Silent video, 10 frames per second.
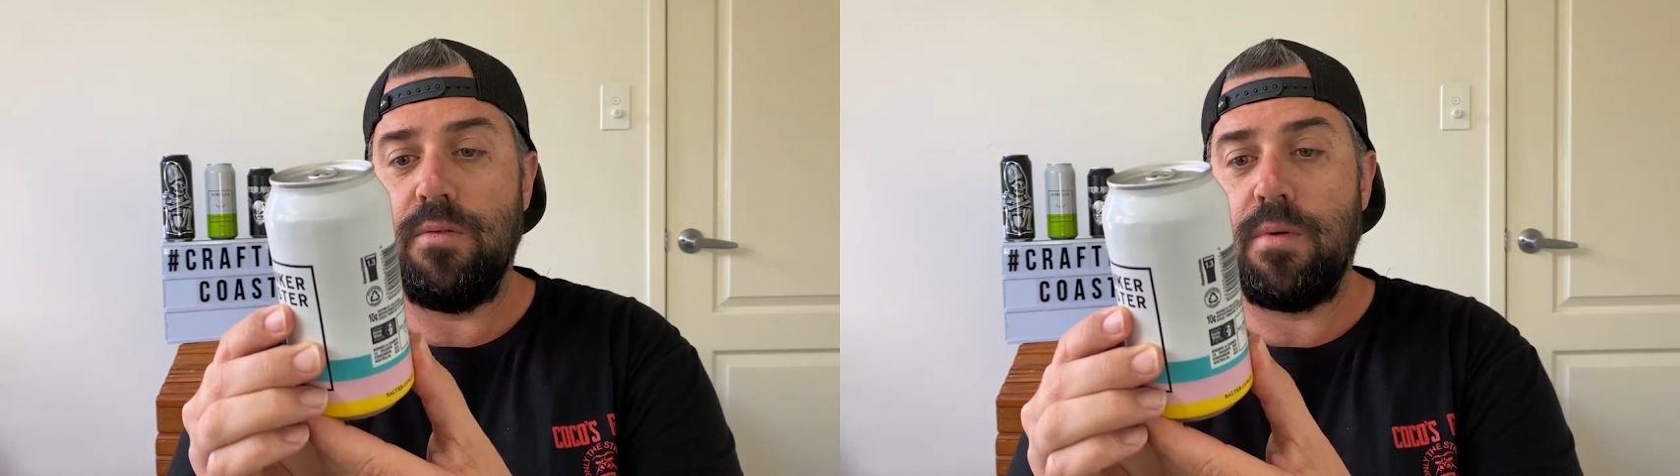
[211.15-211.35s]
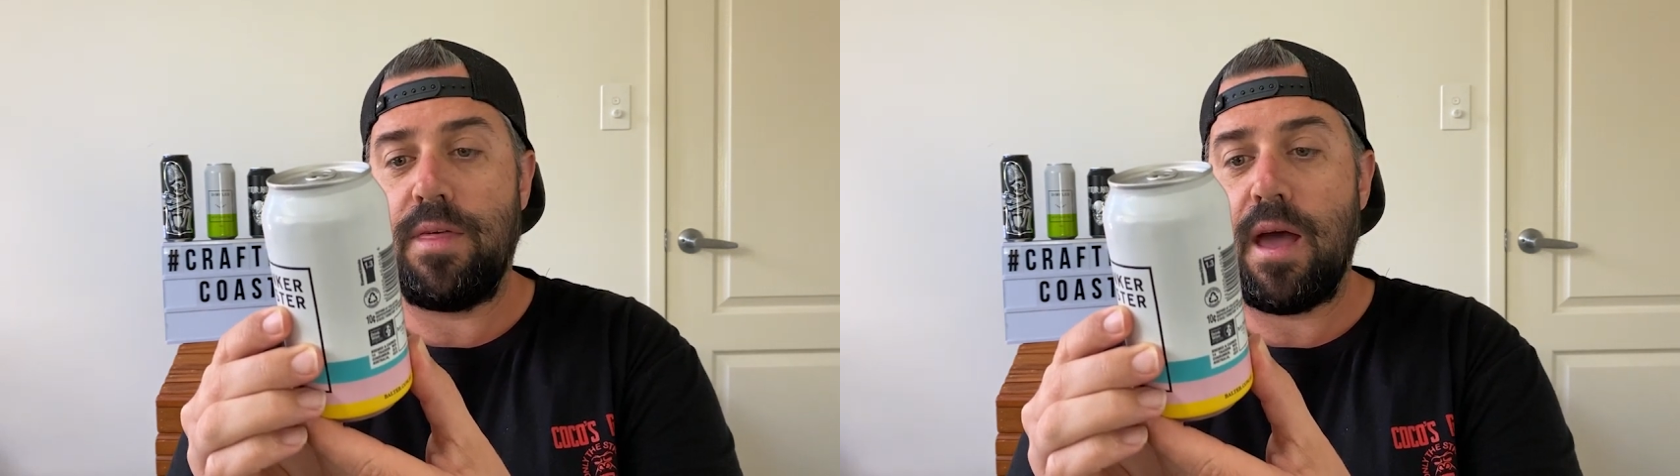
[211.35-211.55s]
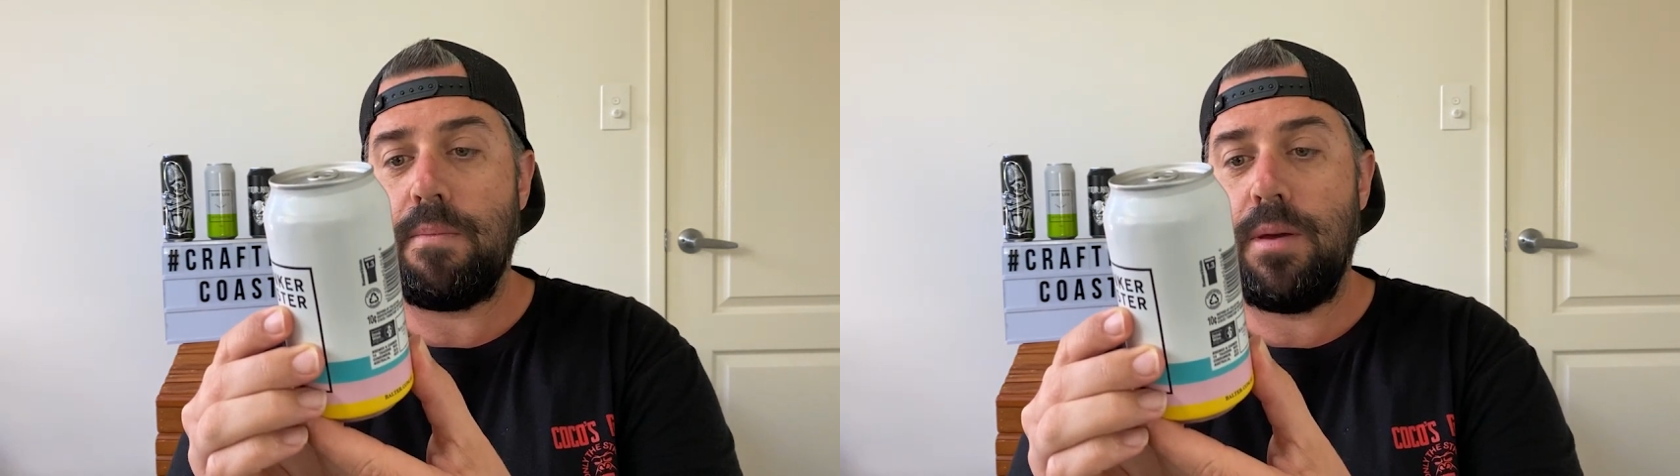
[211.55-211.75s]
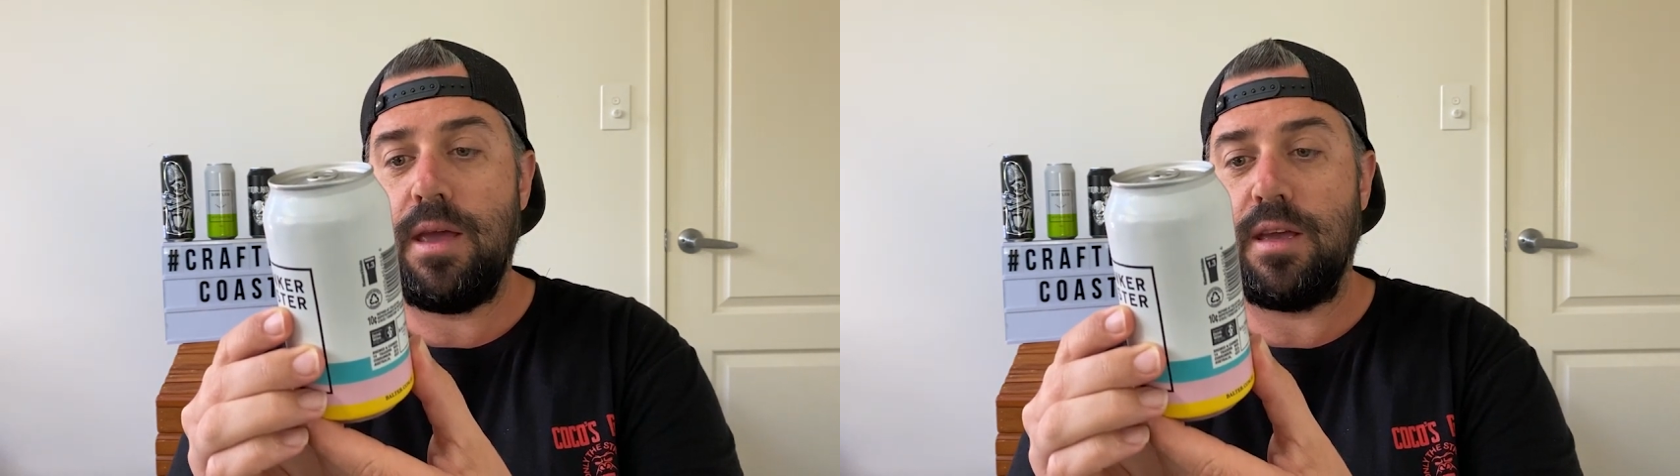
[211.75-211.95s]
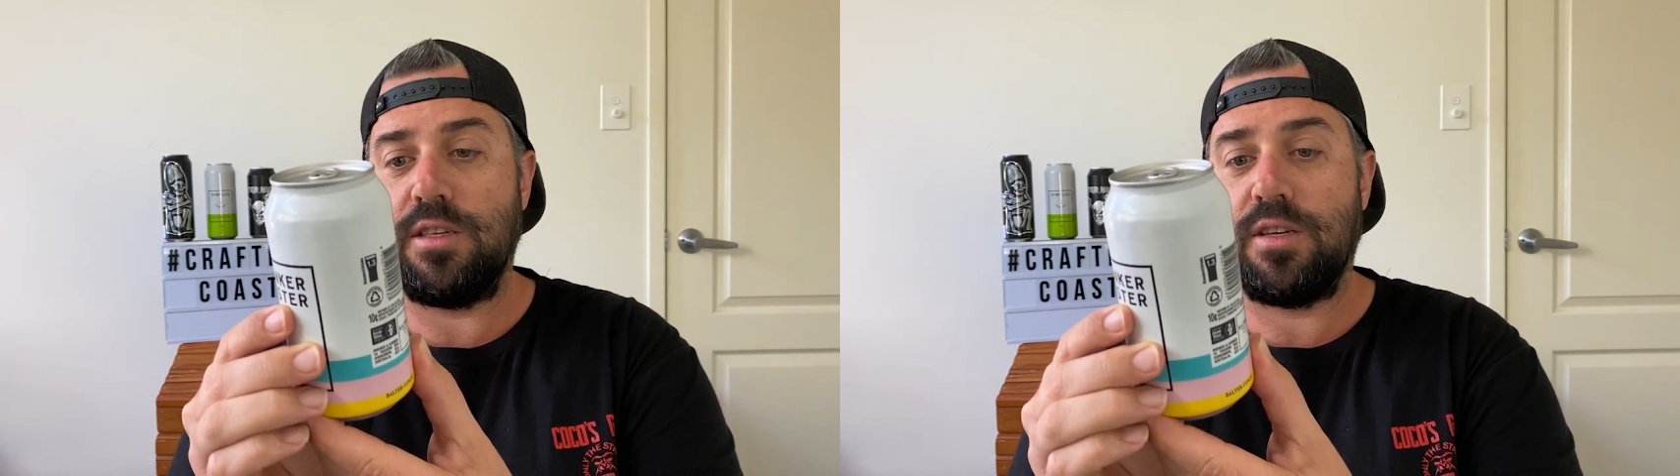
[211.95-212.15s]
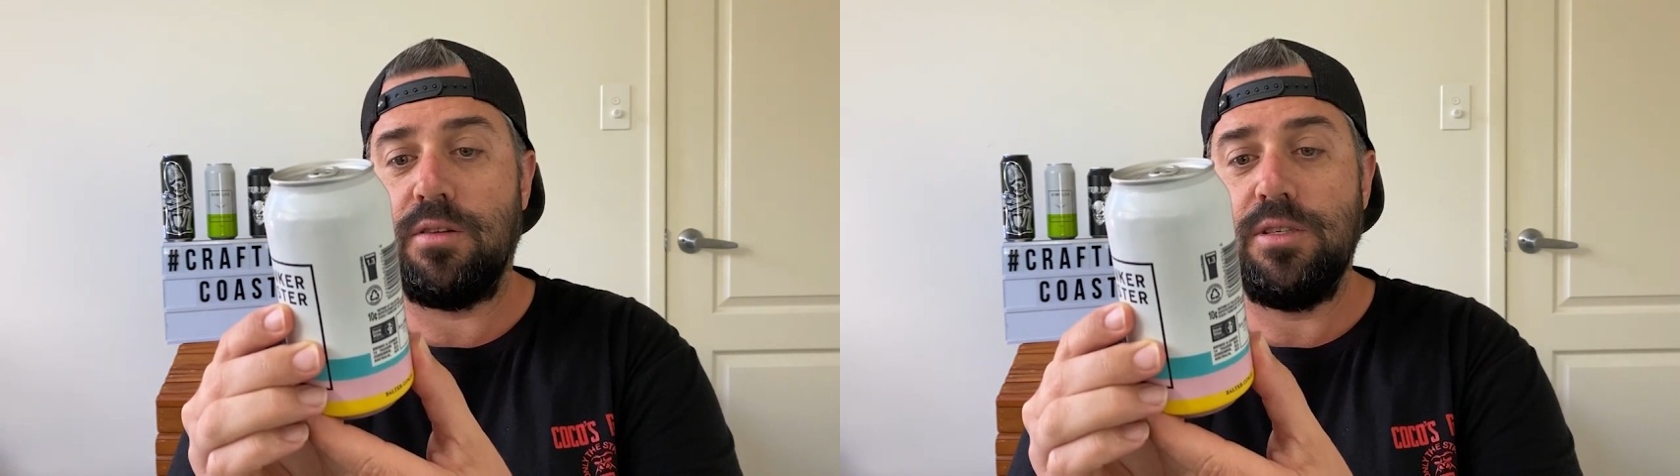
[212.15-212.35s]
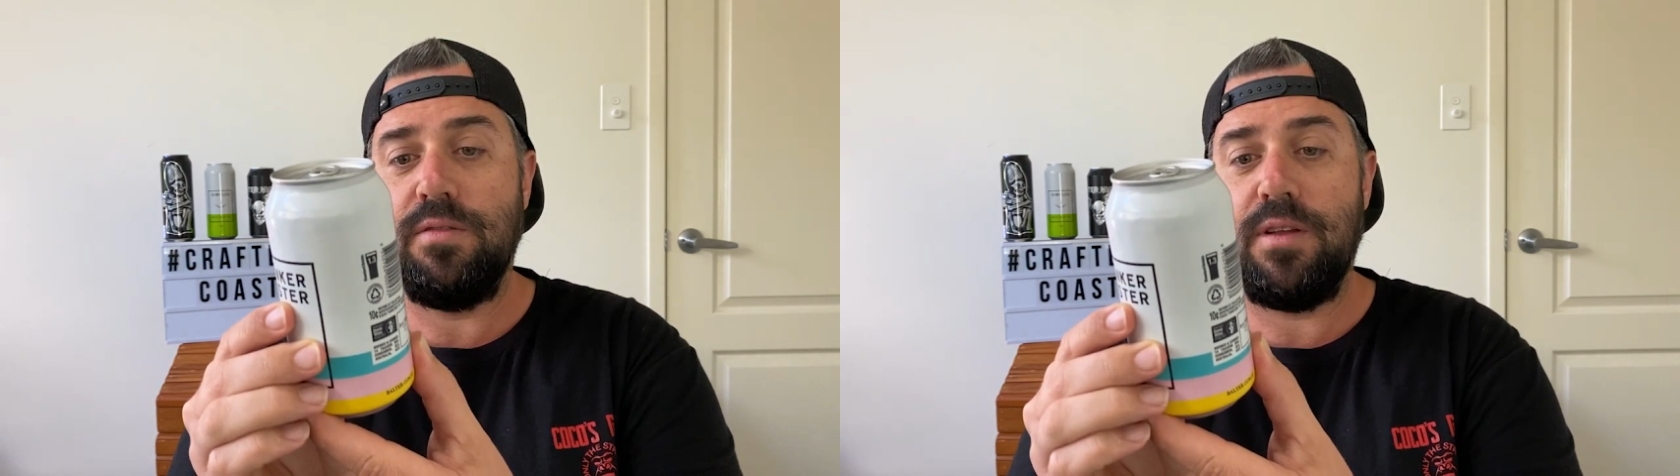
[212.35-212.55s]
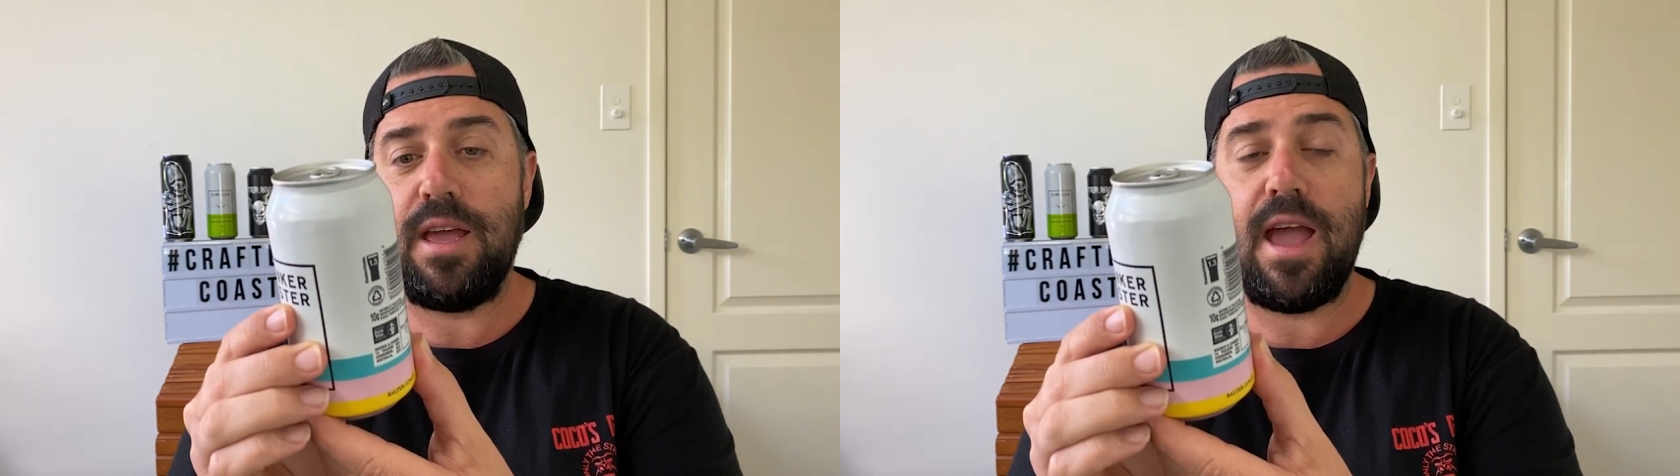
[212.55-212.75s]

without being exclusively